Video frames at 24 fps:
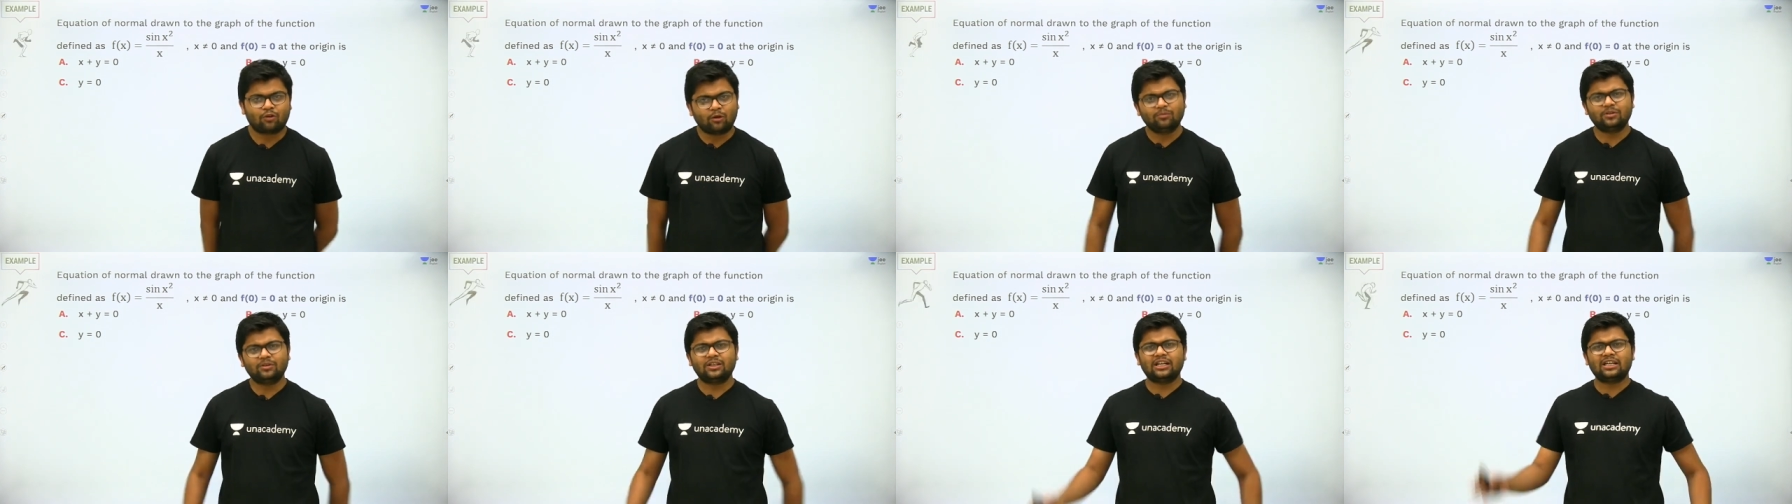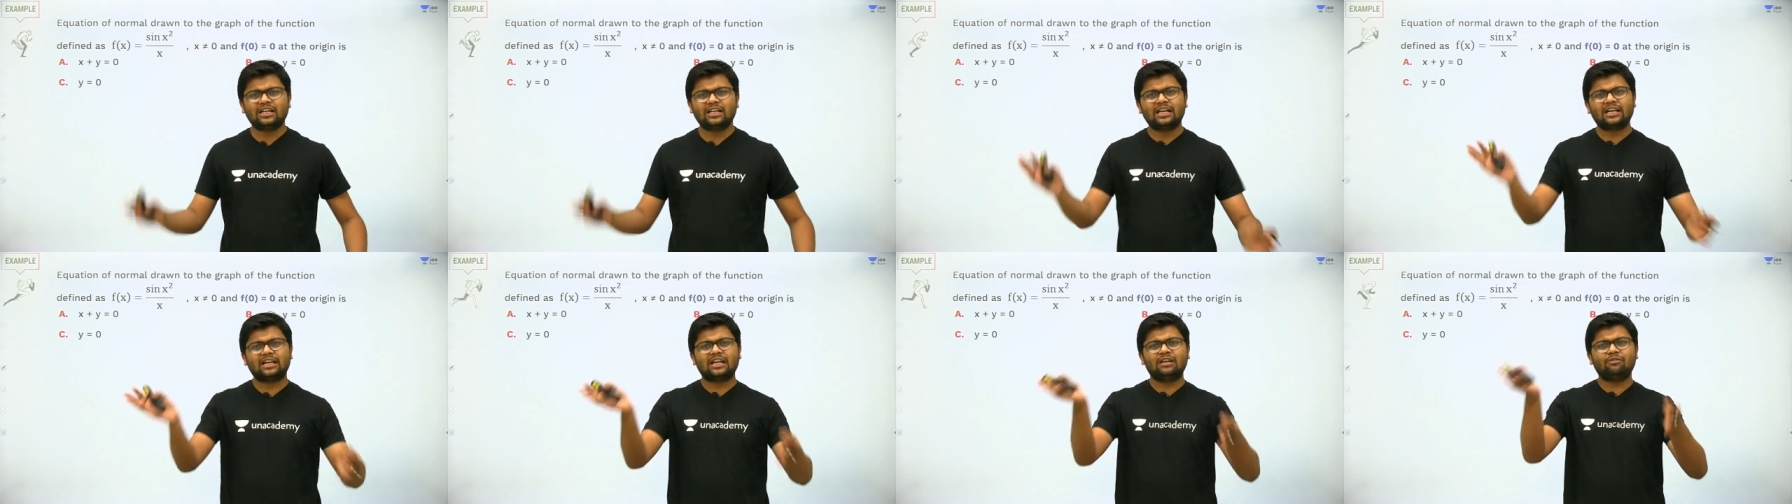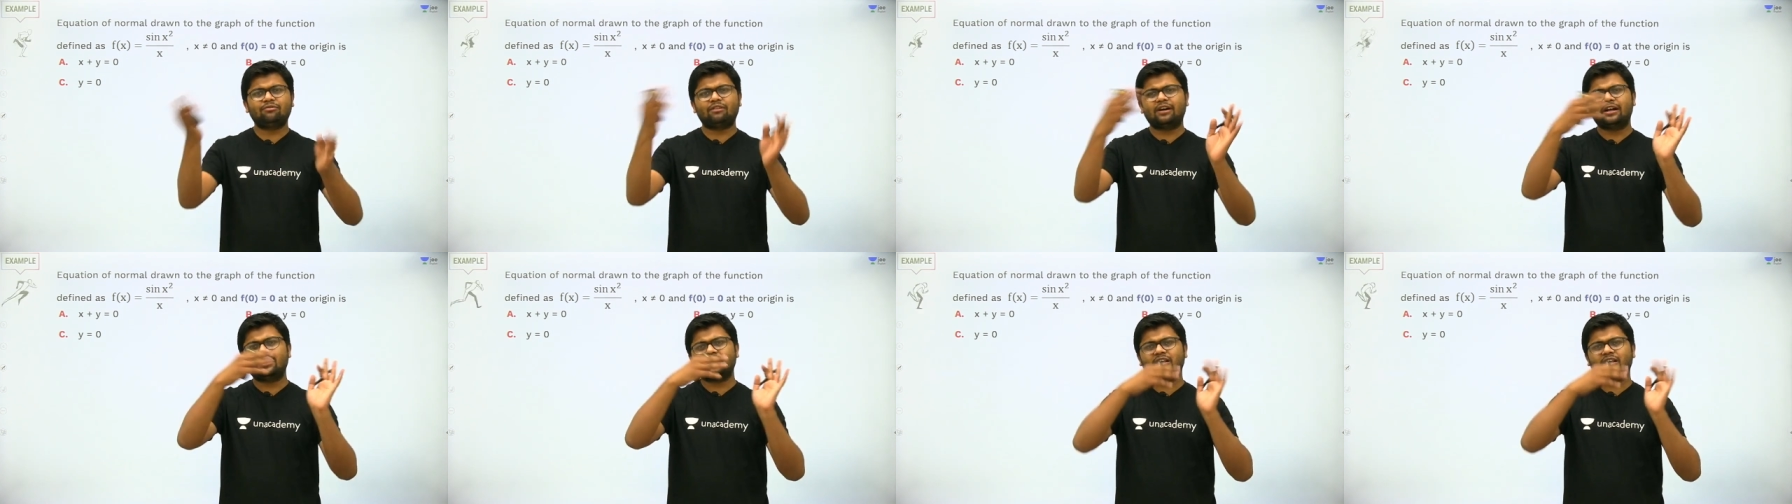From there I
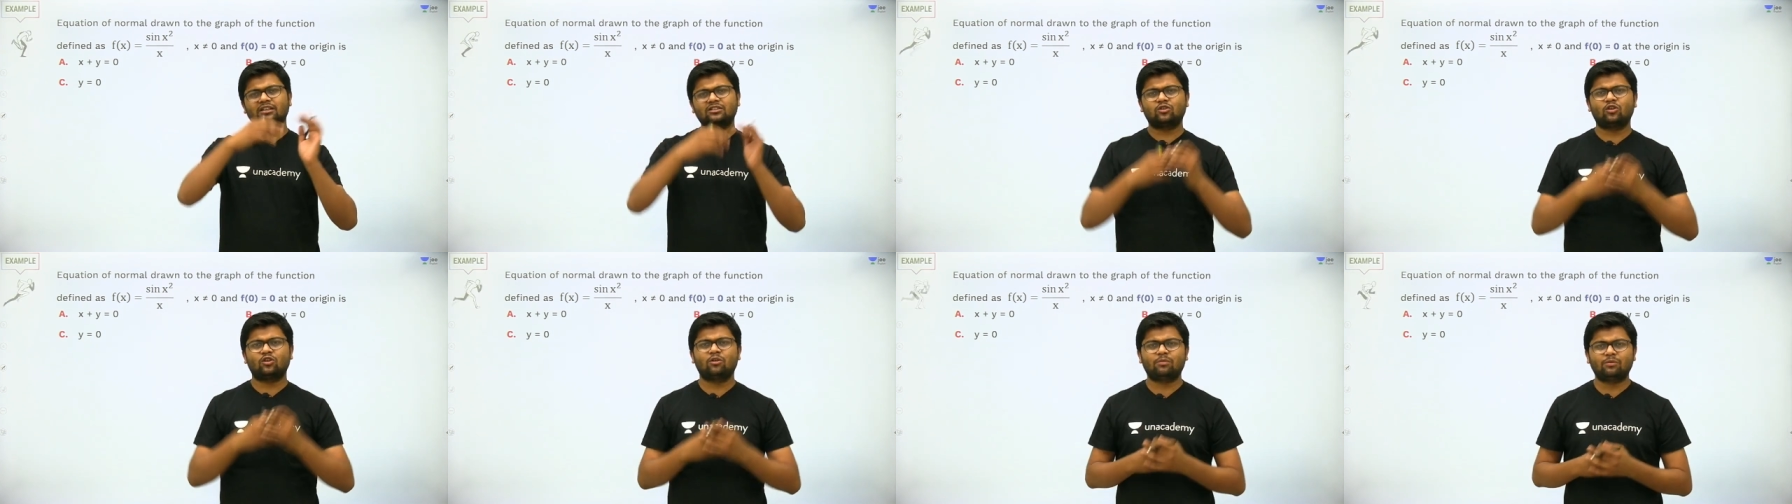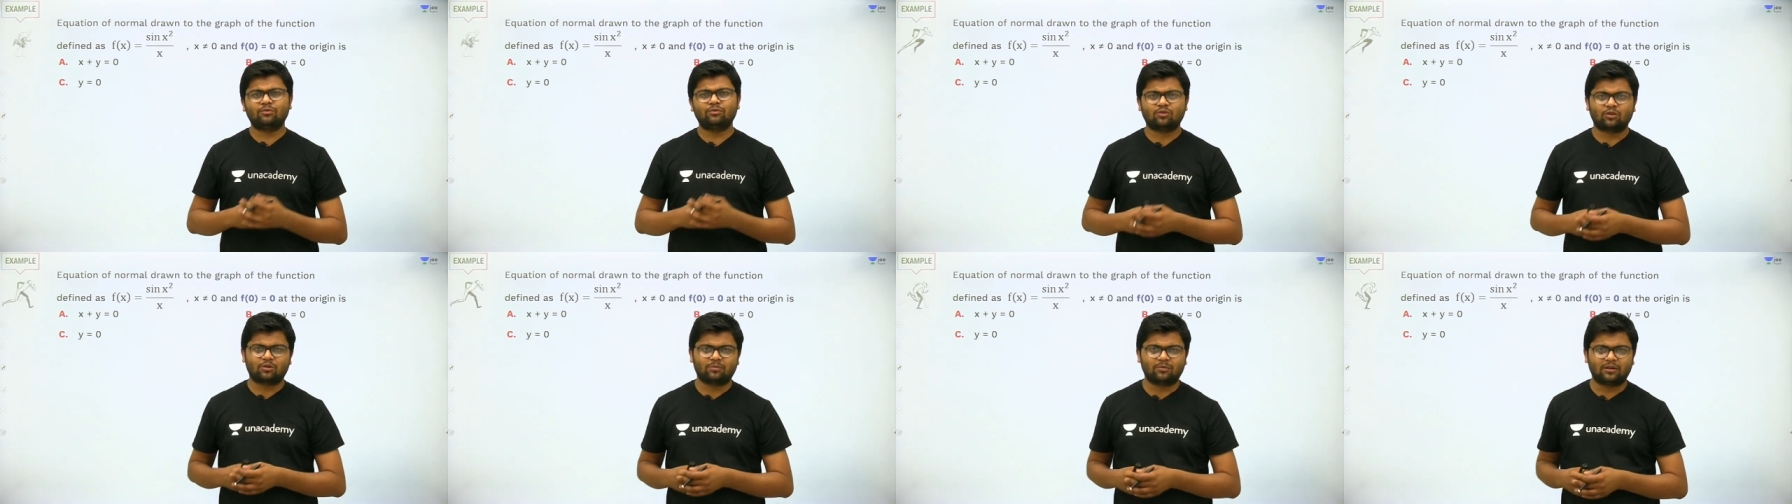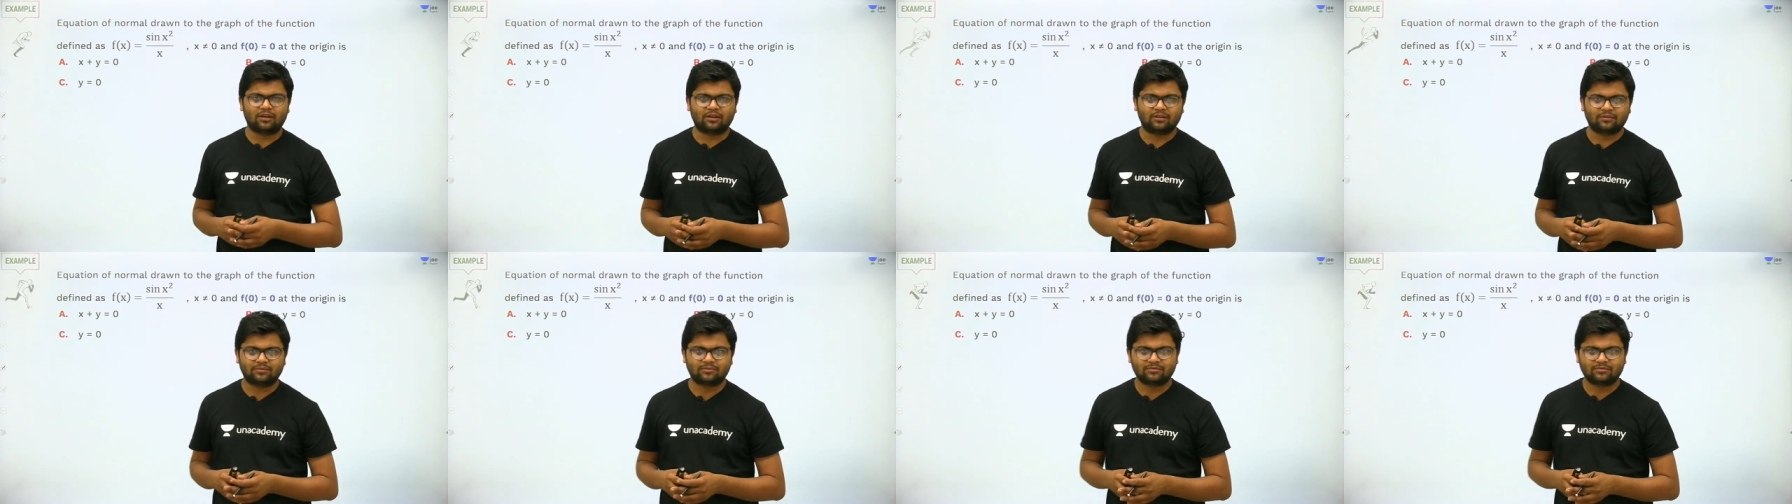can find the slope of
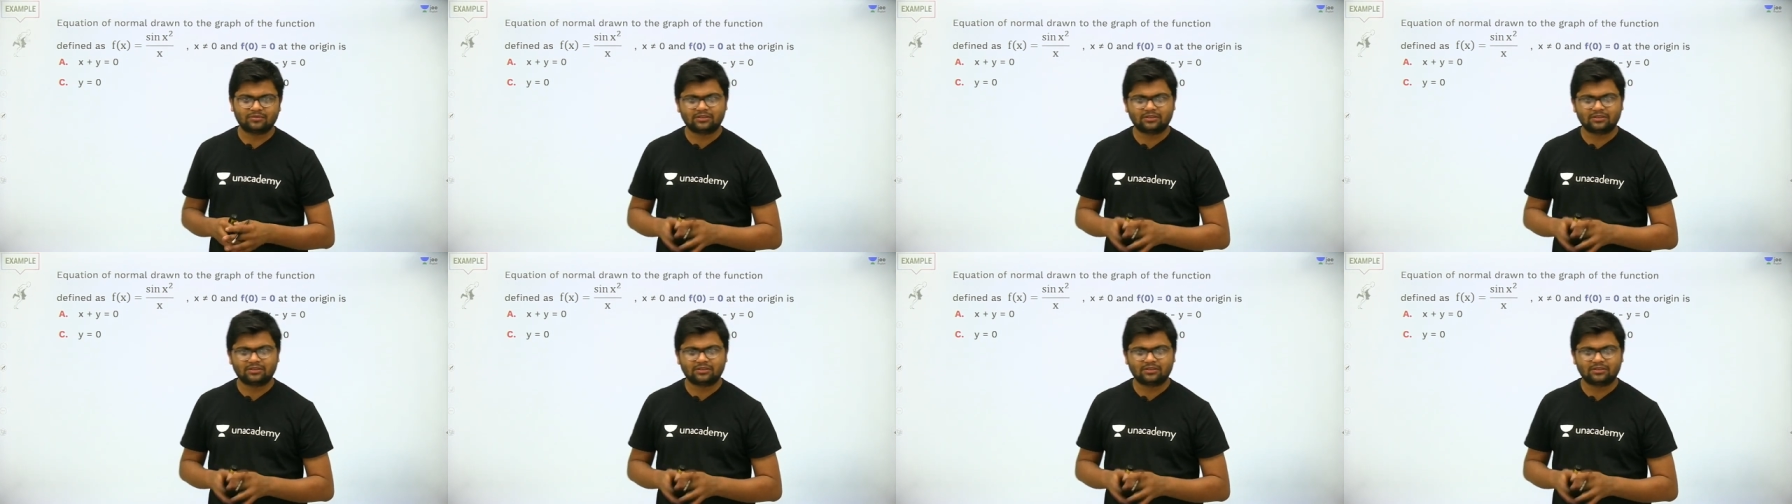normal.